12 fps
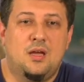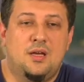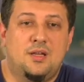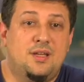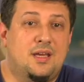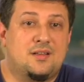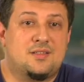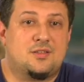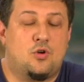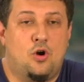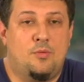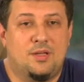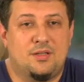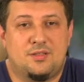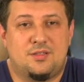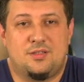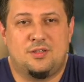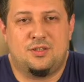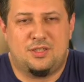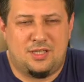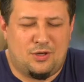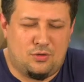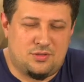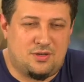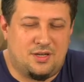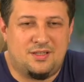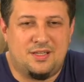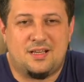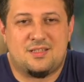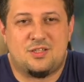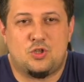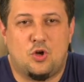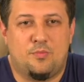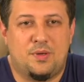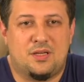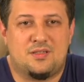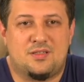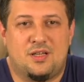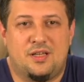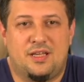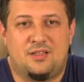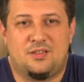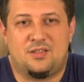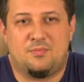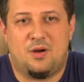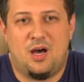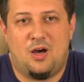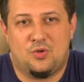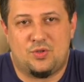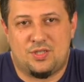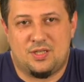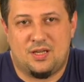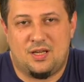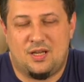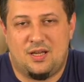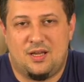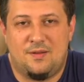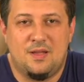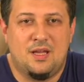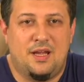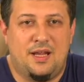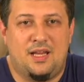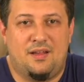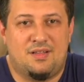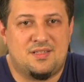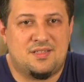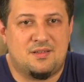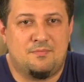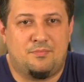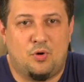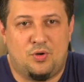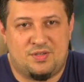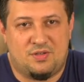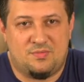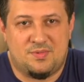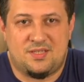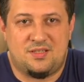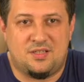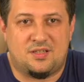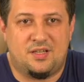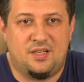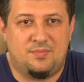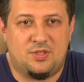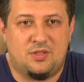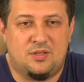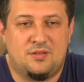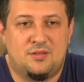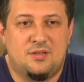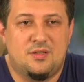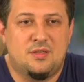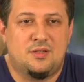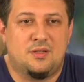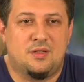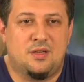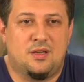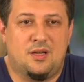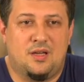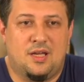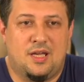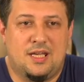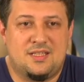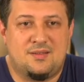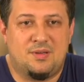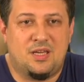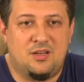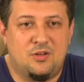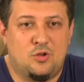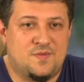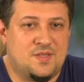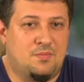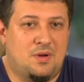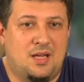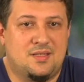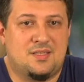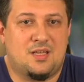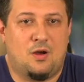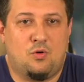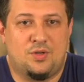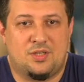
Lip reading: Next comment, next topic is related about 11th Symposium City Crypto. At the beginning of the month, our